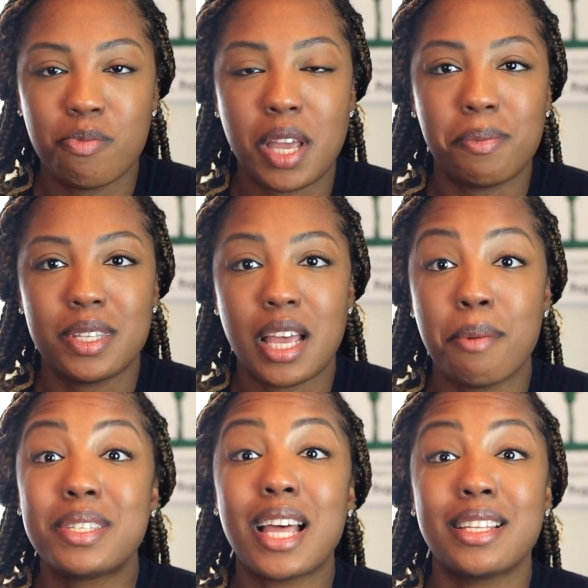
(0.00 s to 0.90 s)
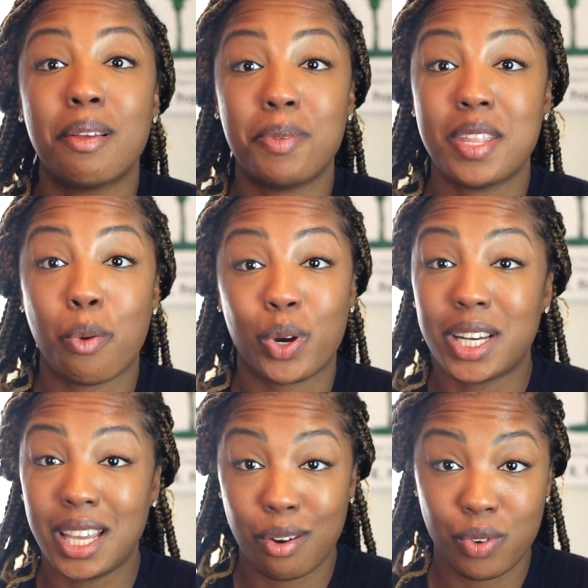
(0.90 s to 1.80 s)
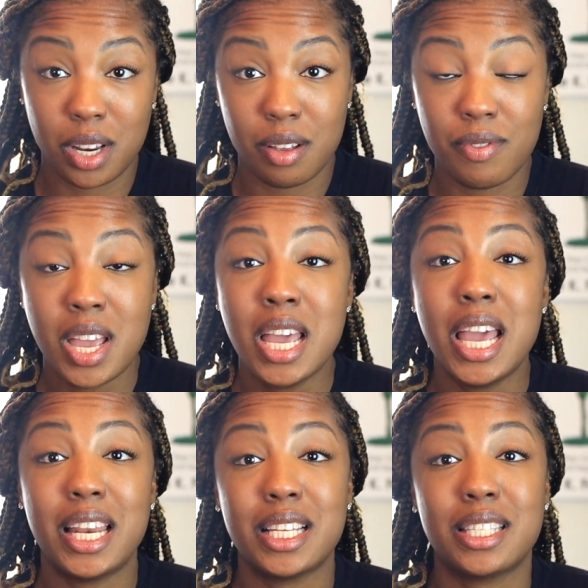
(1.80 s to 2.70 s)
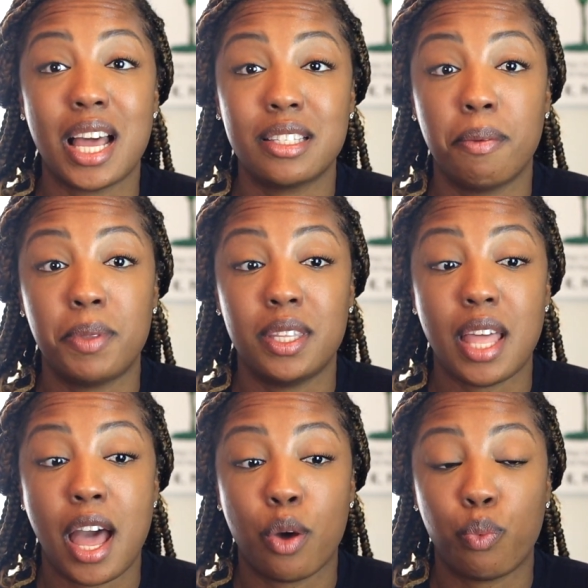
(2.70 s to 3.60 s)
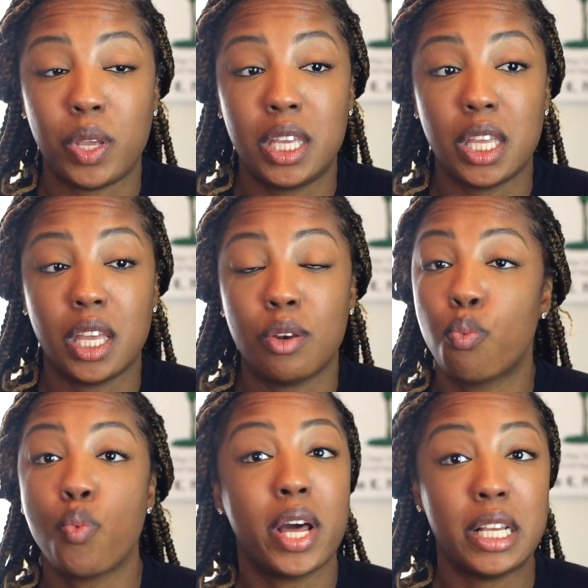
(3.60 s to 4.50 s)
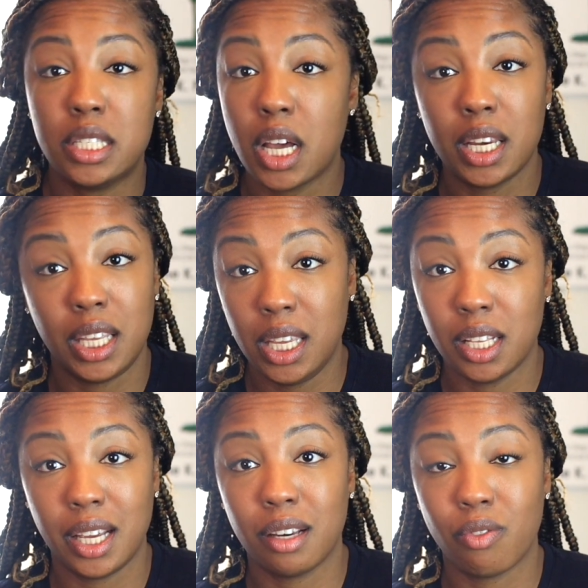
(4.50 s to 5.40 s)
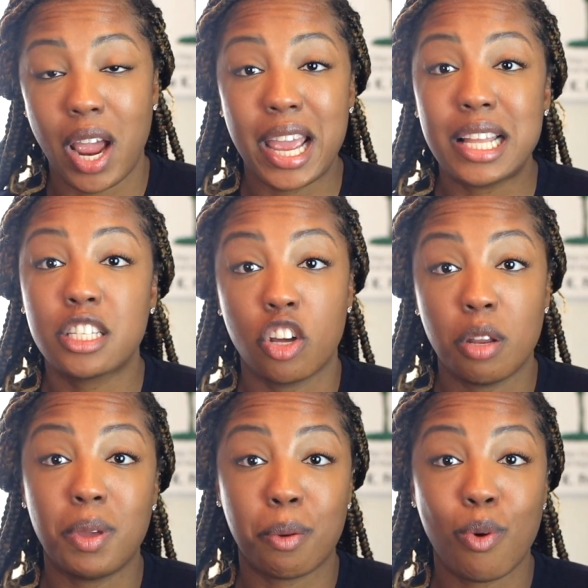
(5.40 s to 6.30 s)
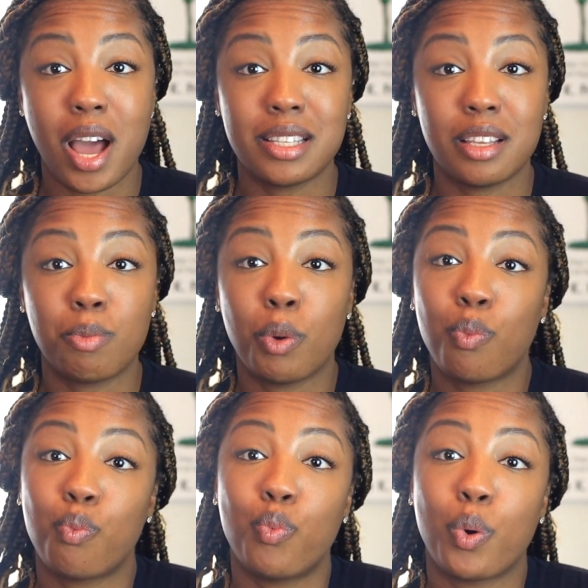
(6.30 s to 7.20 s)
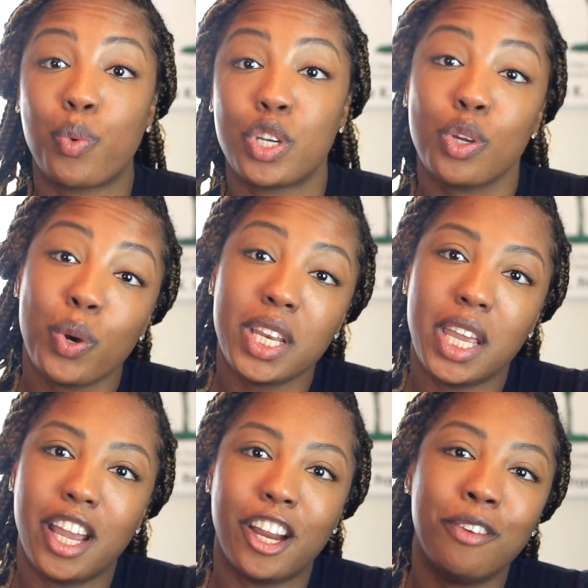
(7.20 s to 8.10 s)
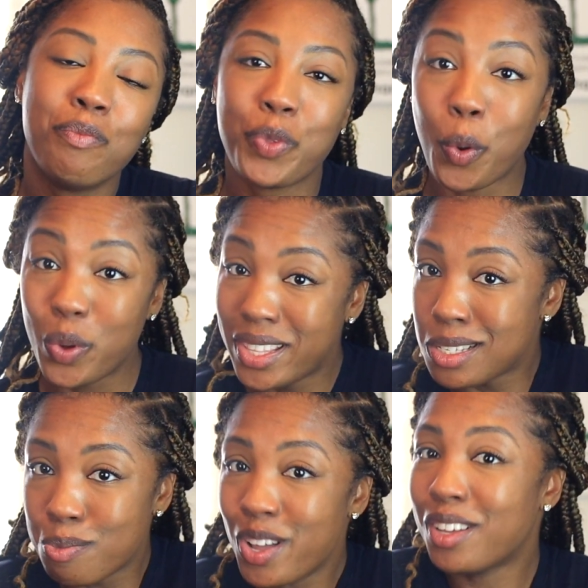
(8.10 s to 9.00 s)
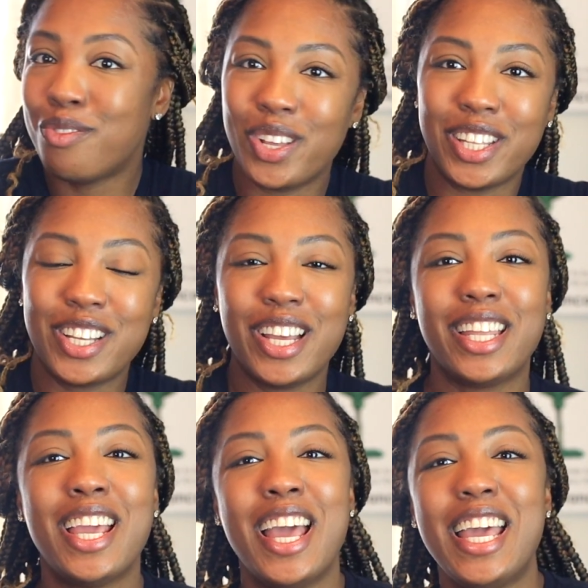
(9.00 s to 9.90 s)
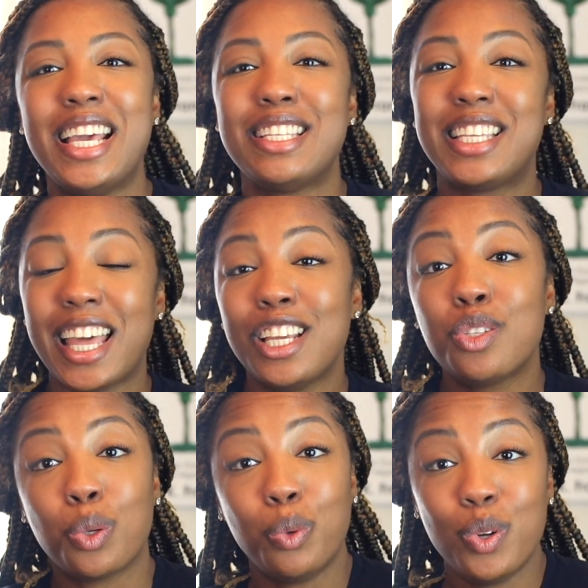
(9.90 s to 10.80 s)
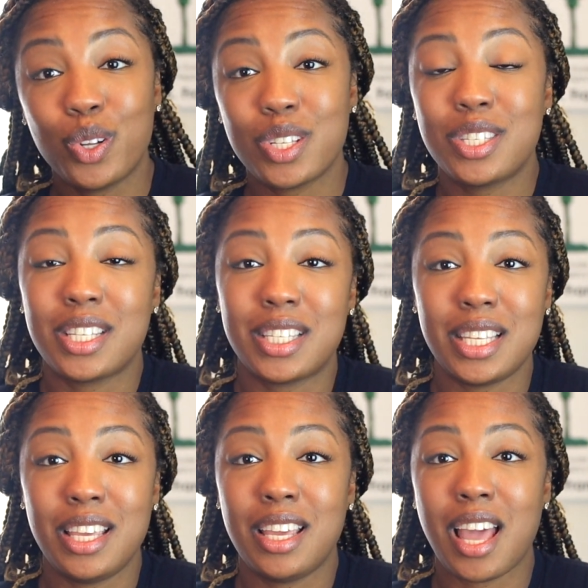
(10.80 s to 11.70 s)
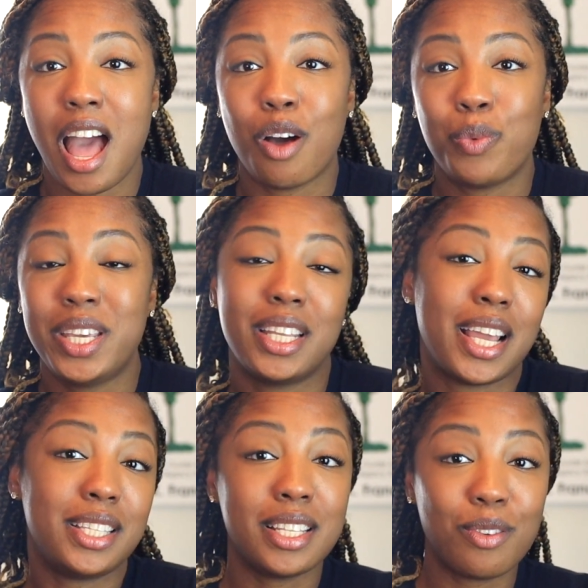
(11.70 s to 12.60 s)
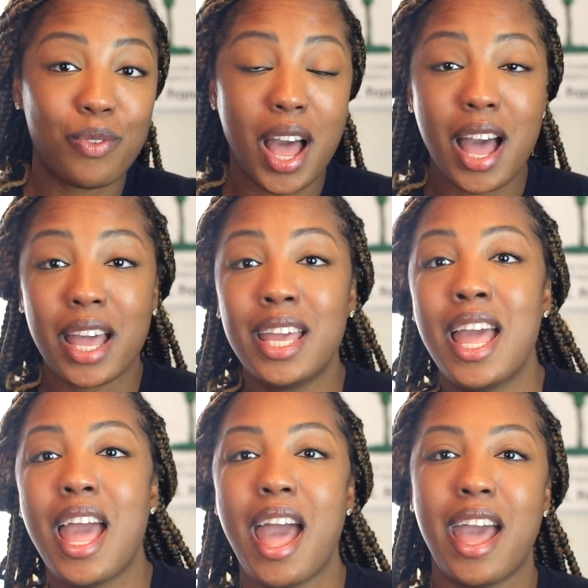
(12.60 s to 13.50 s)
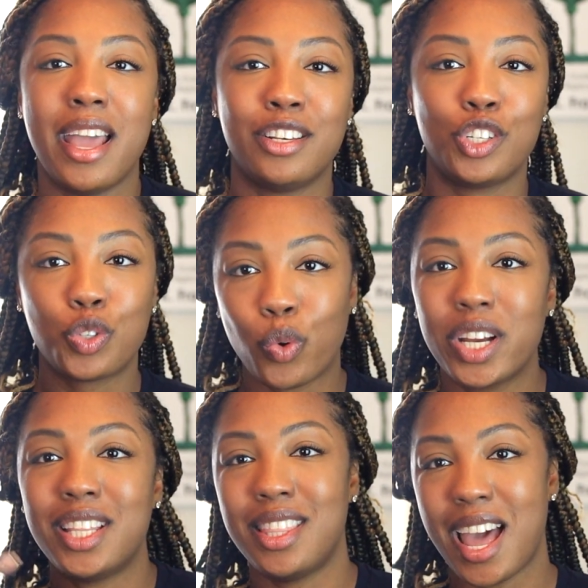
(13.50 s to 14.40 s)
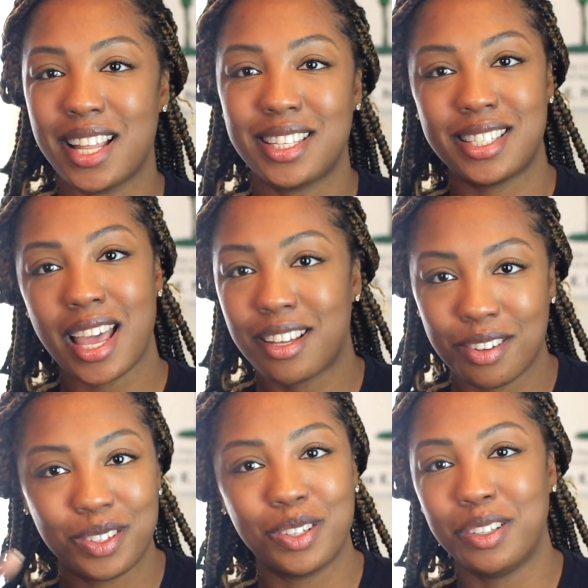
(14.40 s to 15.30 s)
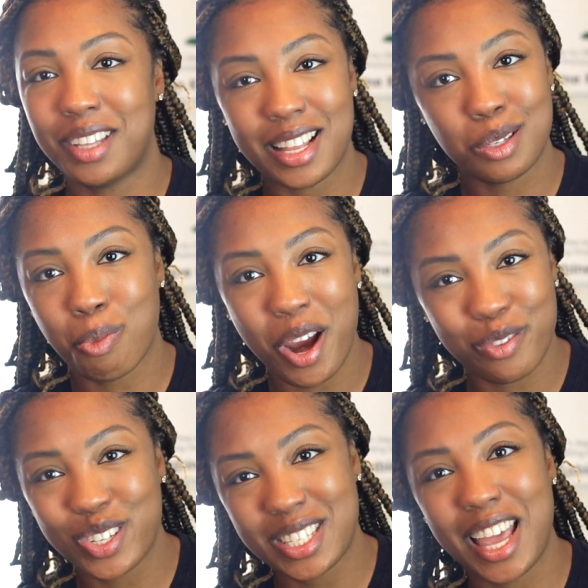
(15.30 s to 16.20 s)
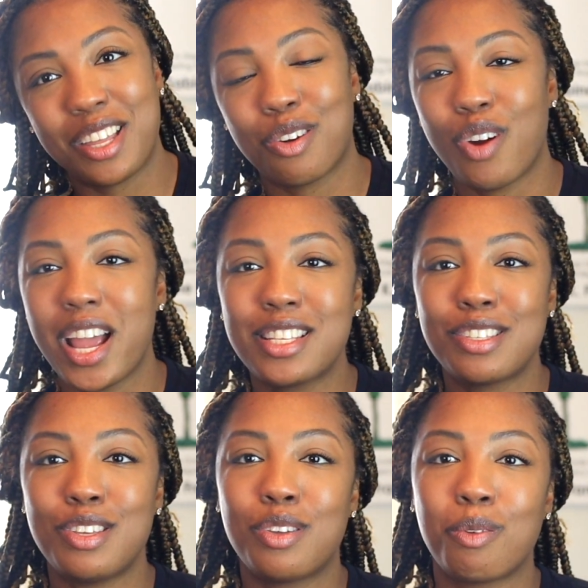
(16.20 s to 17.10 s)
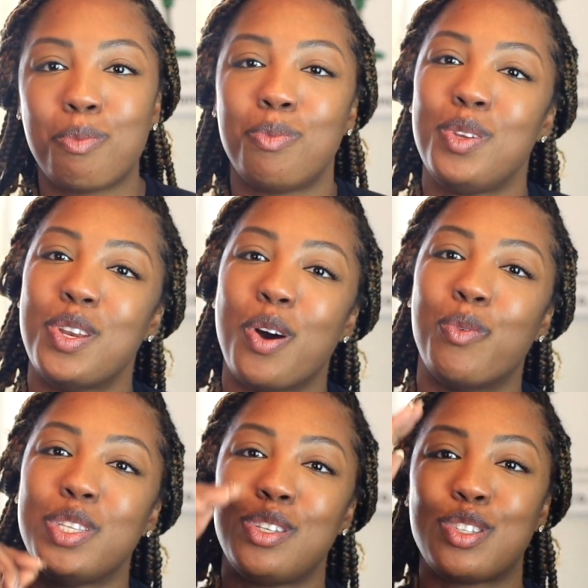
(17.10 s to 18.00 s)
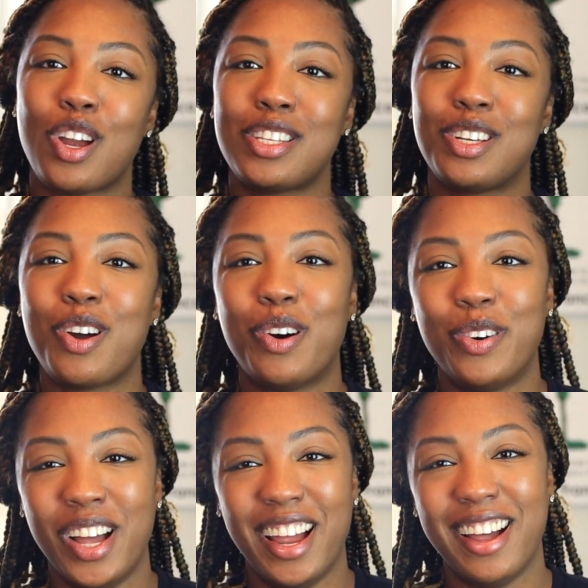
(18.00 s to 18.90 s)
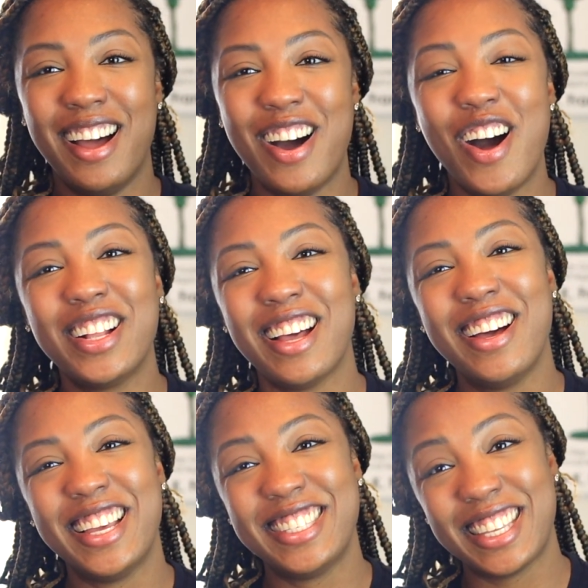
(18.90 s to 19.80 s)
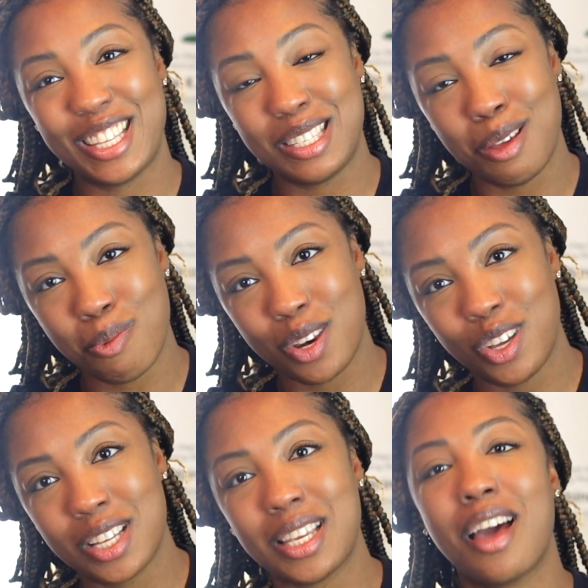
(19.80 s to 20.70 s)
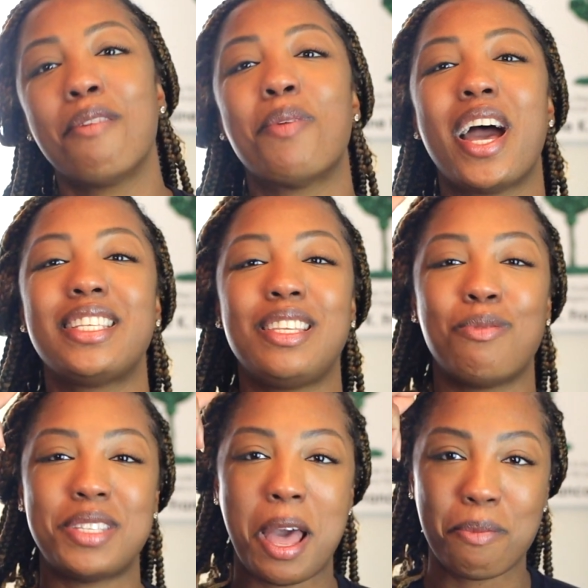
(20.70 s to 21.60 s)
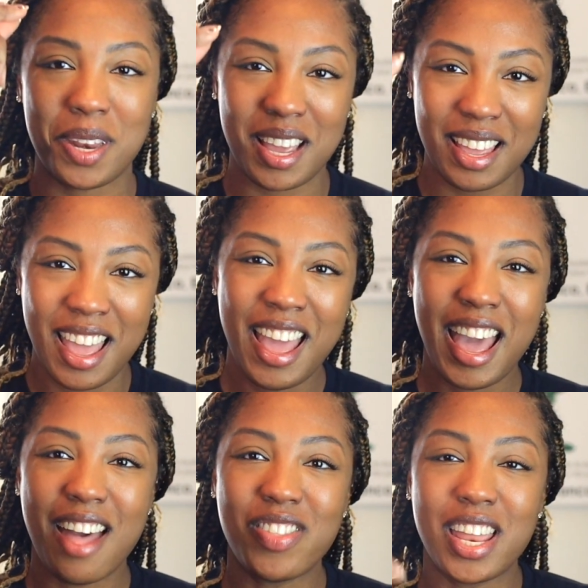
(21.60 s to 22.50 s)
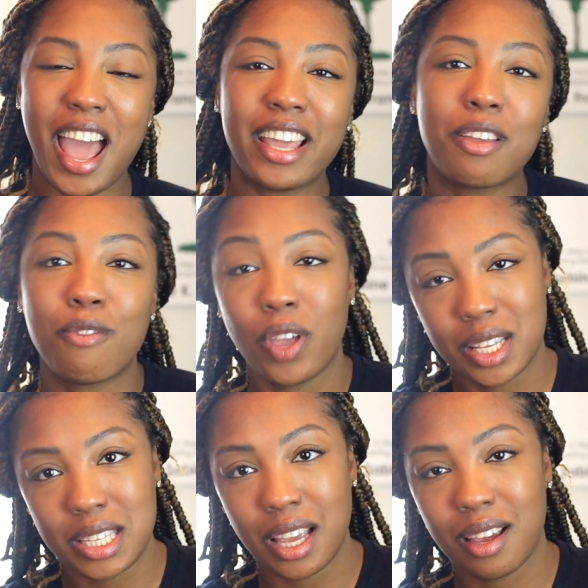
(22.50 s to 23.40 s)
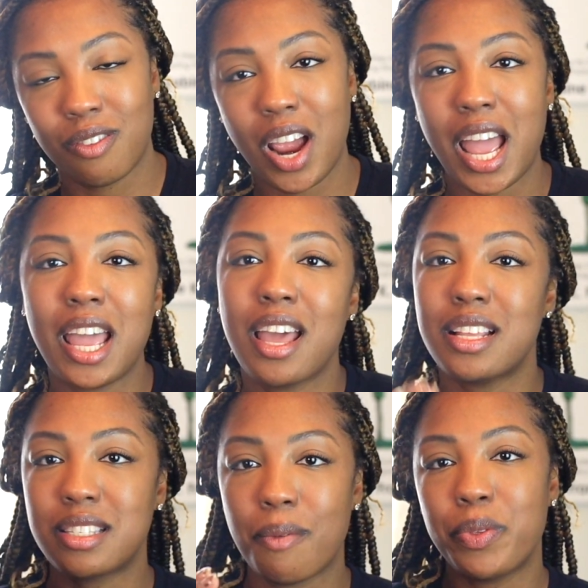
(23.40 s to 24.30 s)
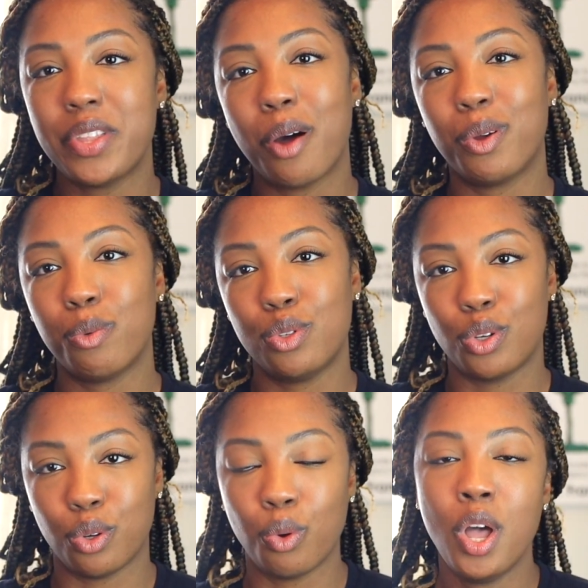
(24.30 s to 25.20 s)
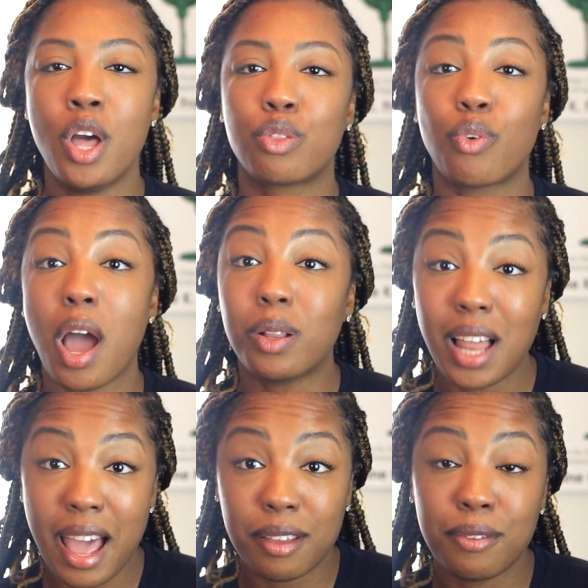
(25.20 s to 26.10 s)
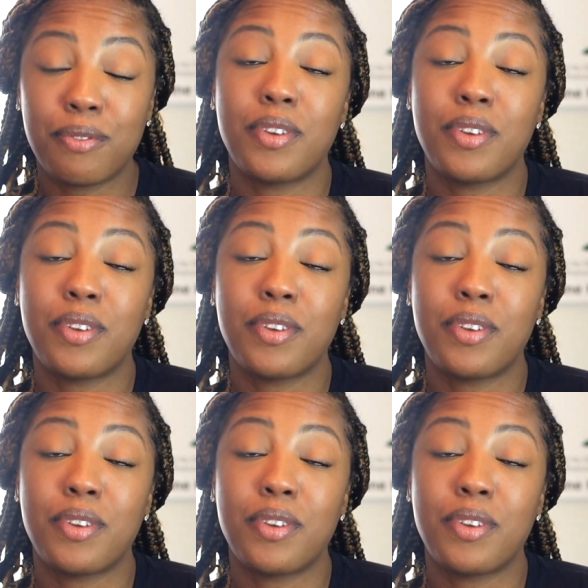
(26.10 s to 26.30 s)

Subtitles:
from time to time is not something that we're going to get rid of. And it's not something that we can one and done heal it, right? It's going to be a process. But what we're doing here with this book, Feeling Good, is getting tools to see how we can identify and shorten that cycle, that spiral cycle, right? So you could, once you start to go into the deep end, you can say, oh, I see what's happening, and then I could fix it, right? And it's something that we will do throughout life